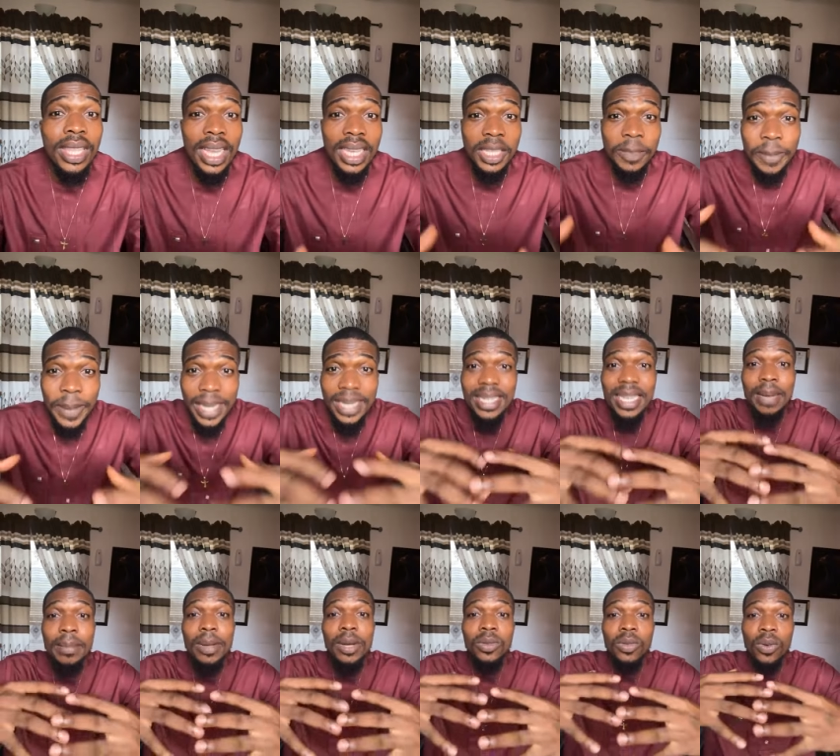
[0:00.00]
Despite
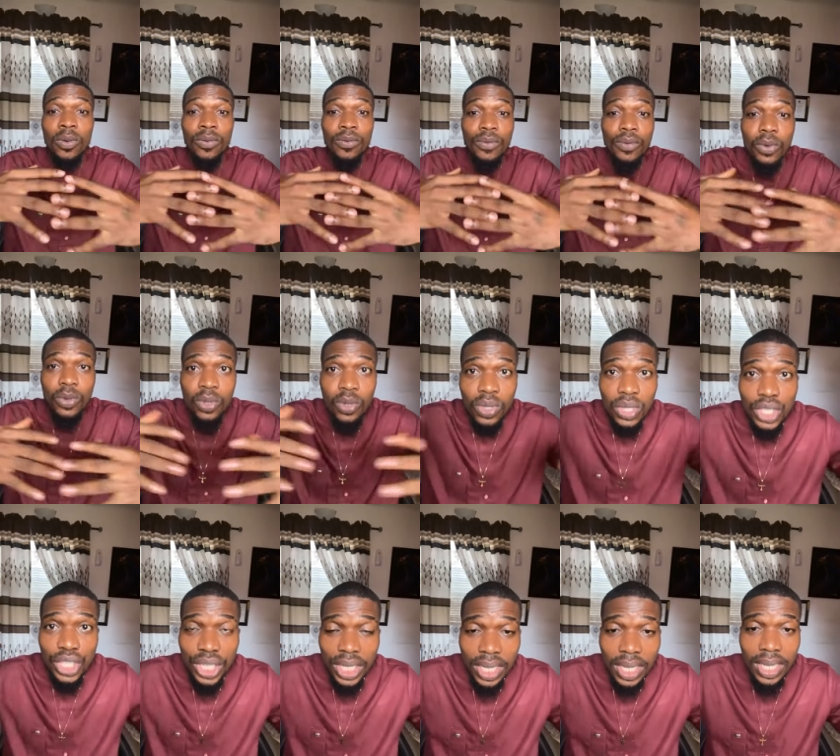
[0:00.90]
the amount of
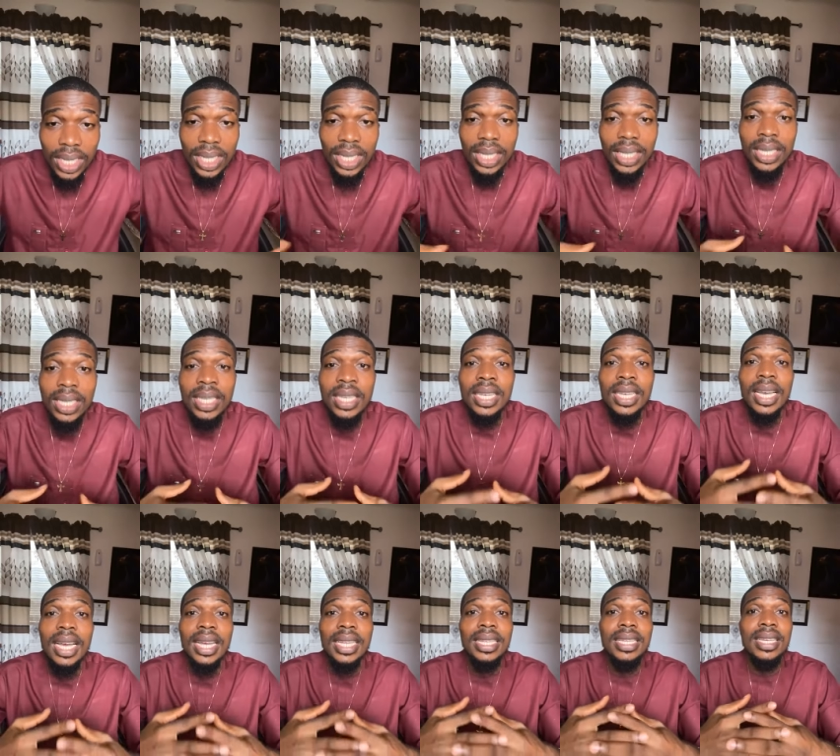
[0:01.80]
frozen chicken
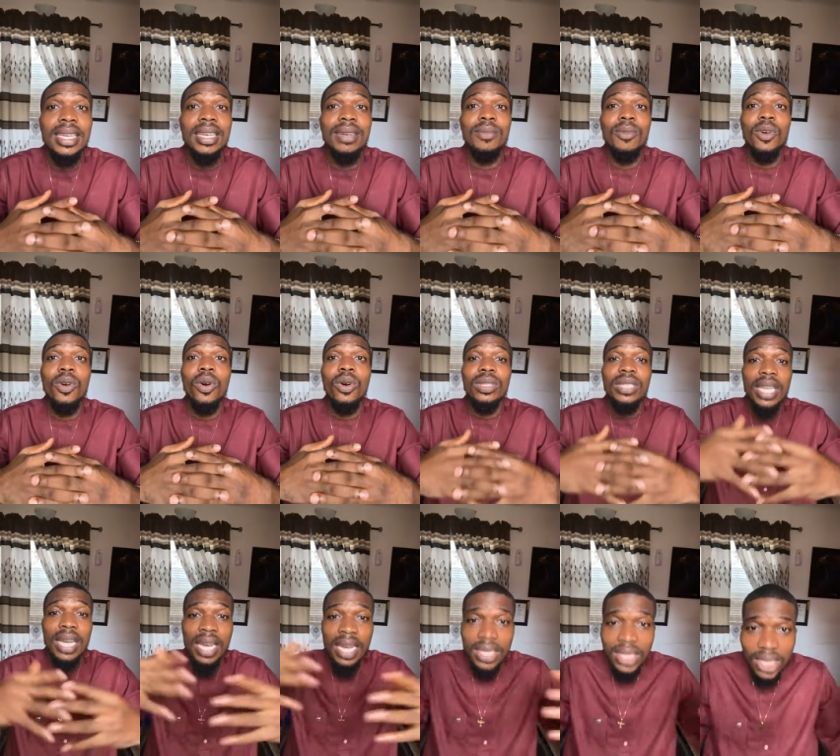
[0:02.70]
and
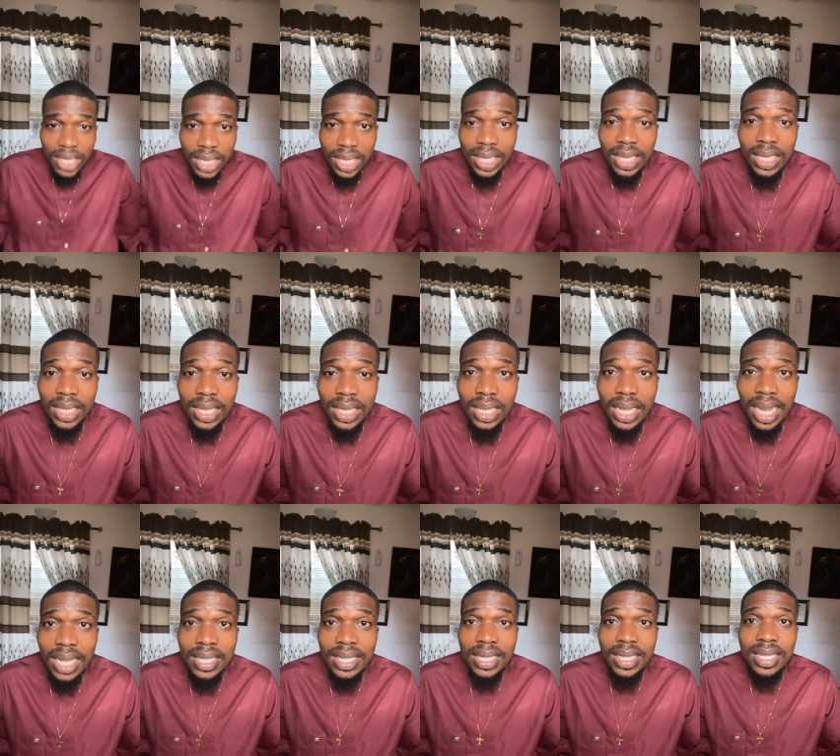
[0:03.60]
other chicken
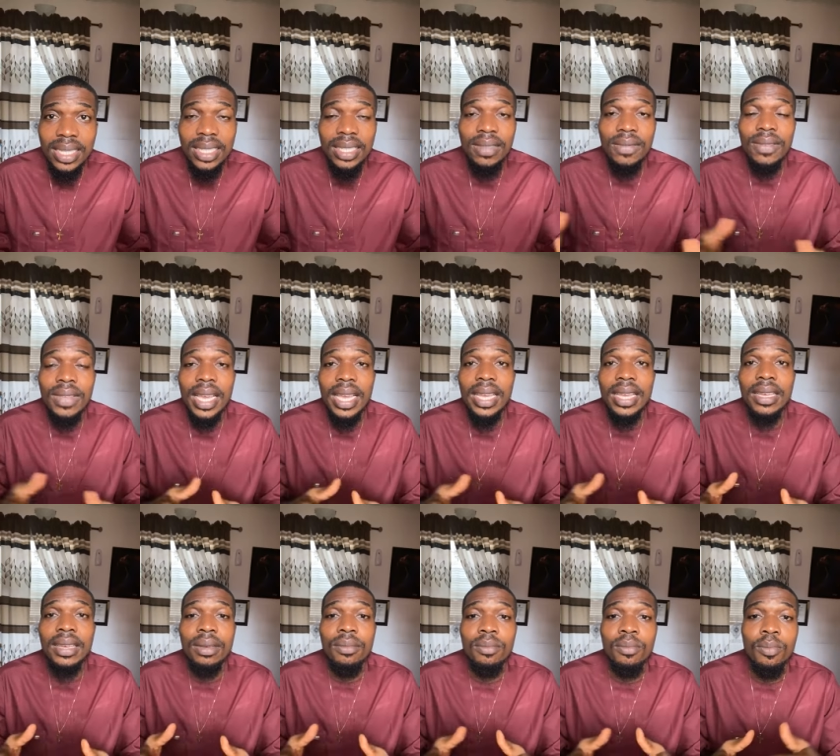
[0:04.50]
addictive
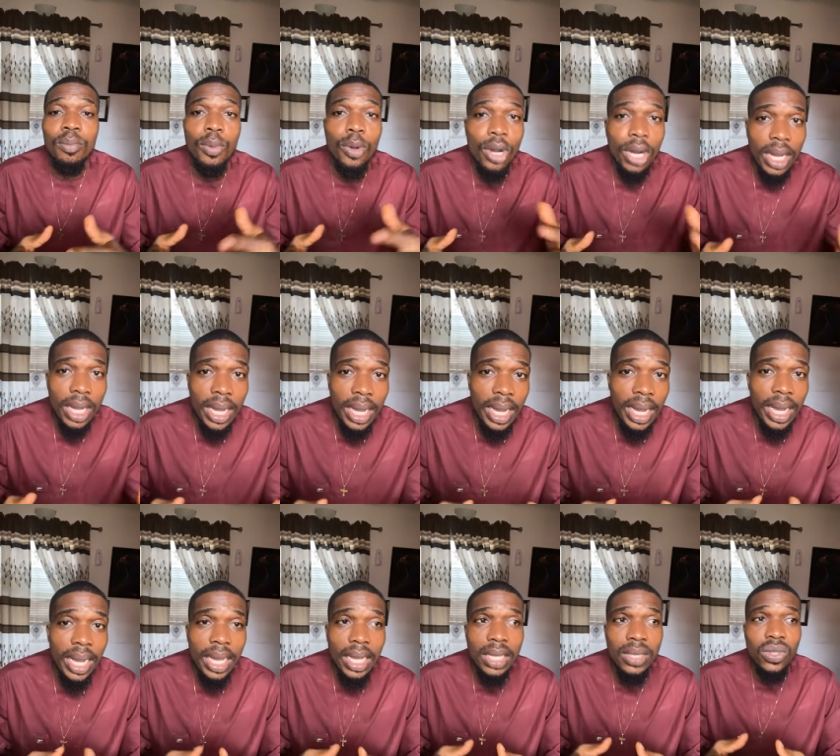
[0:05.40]
like
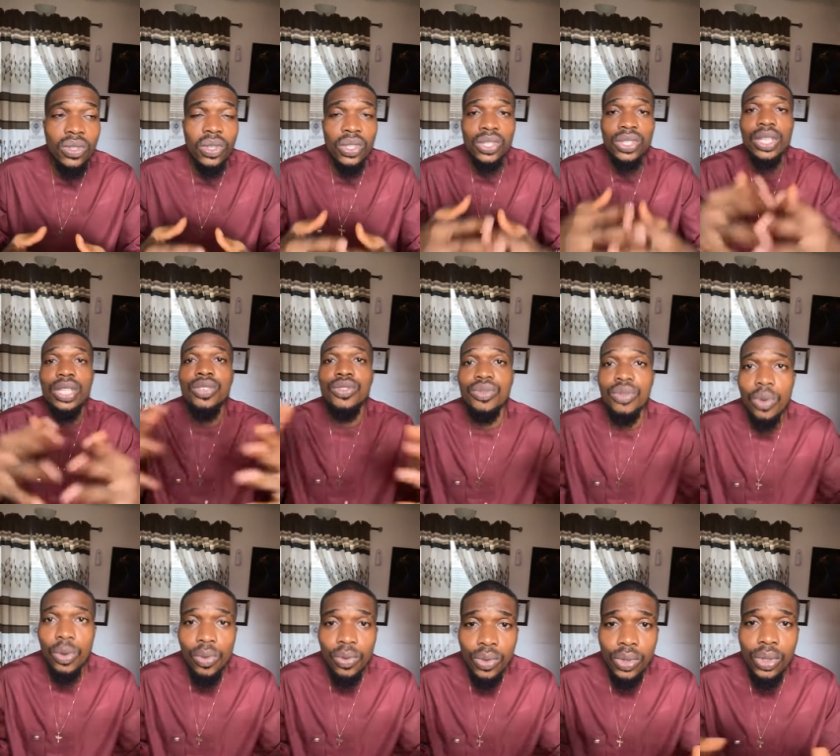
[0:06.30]
burger, sausage
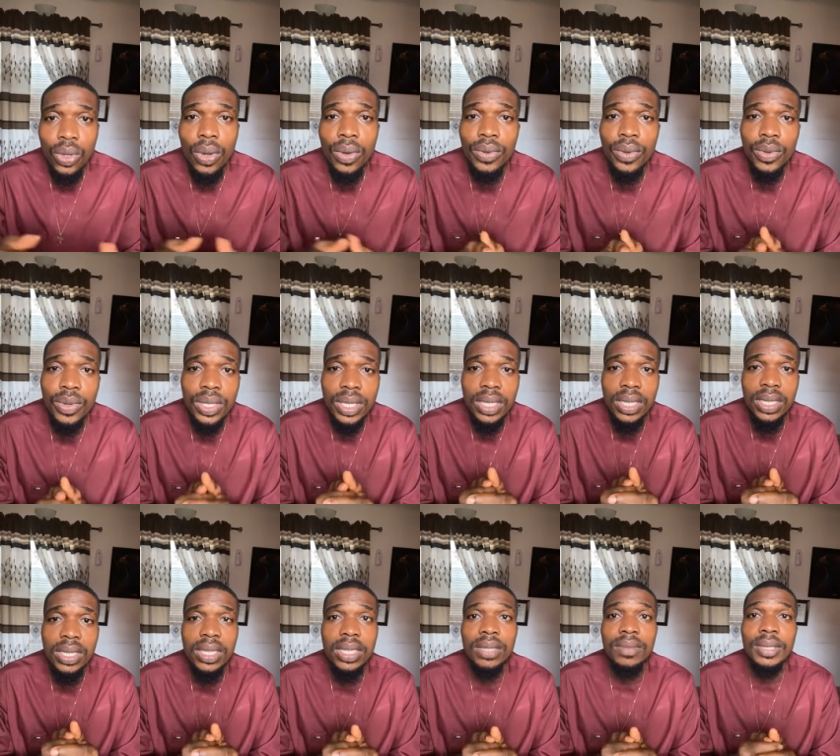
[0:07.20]
rolls, all those
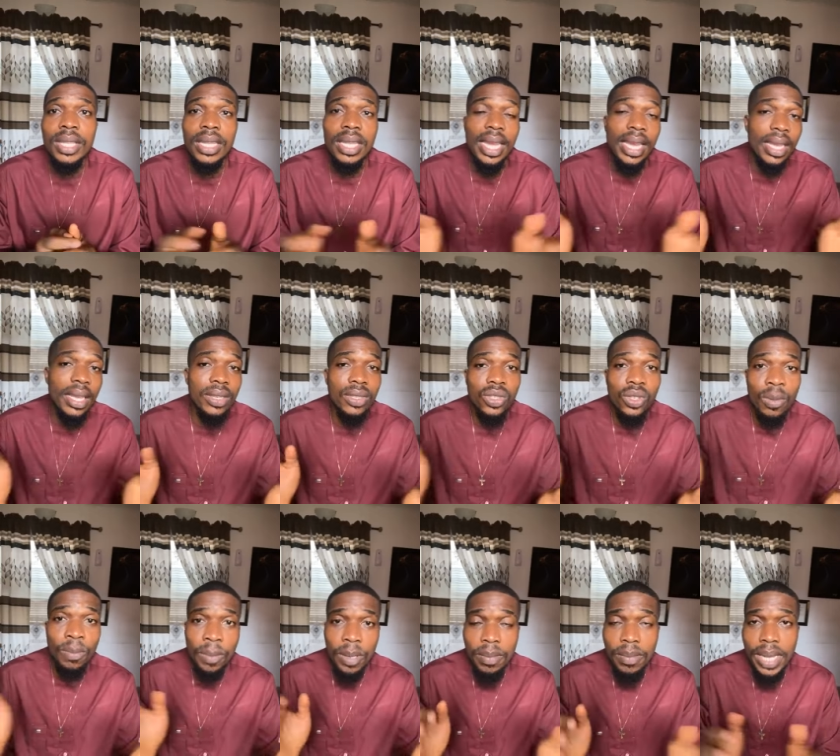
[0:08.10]
things like
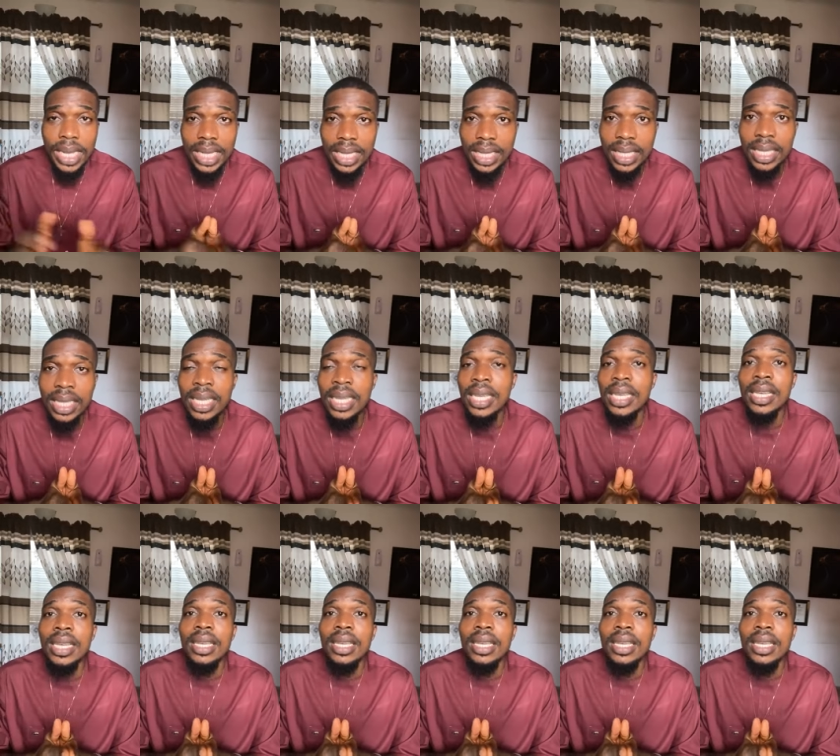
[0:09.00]
supplements,